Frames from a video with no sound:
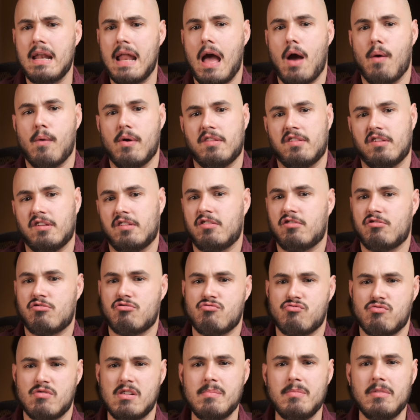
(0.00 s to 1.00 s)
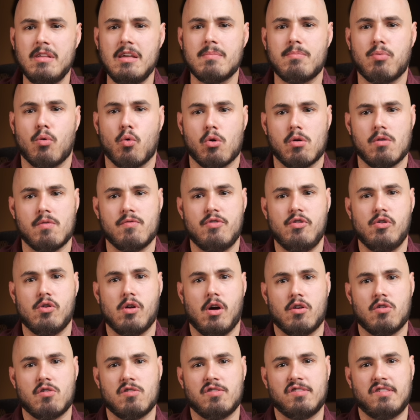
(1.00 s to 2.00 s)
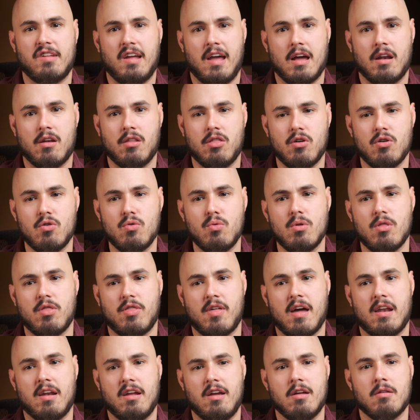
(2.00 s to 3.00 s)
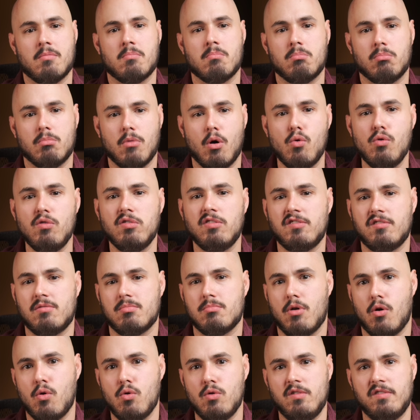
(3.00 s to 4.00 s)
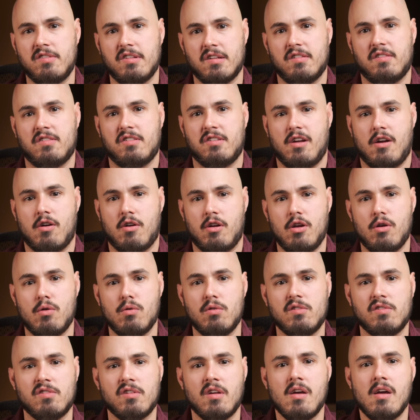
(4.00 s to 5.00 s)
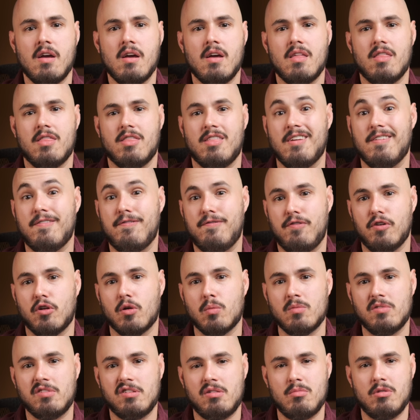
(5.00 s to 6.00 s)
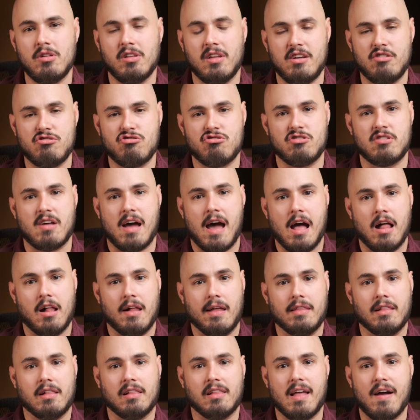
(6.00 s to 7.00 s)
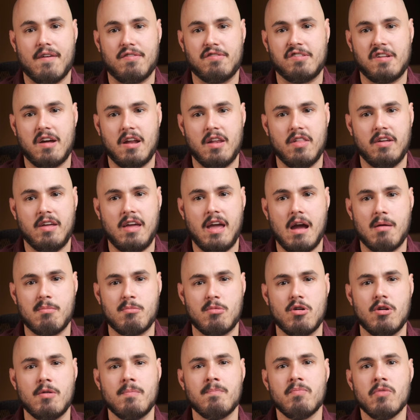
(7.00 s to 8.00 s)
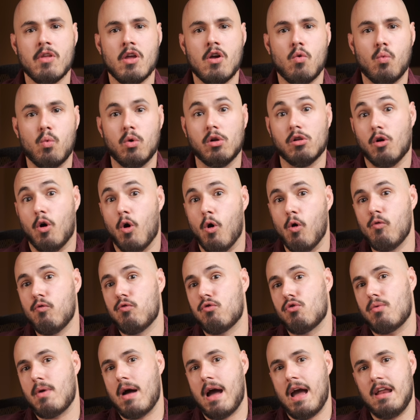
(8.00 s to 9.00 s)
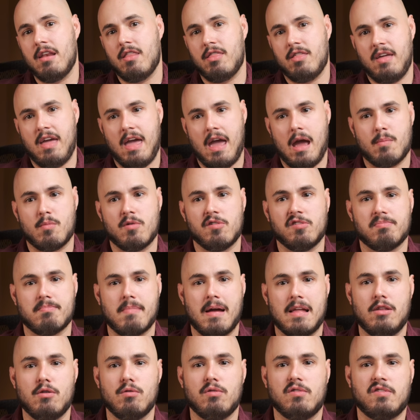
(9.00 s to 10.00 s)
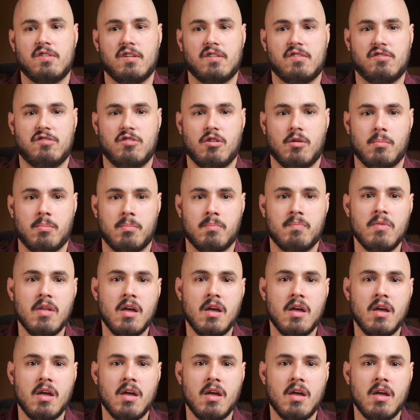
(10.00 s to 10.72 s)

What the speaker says: now, it's extremely important for you to understand, though, that in most modes and scenarios, the film simulation dial on the left side of the camera will override the camera's menu system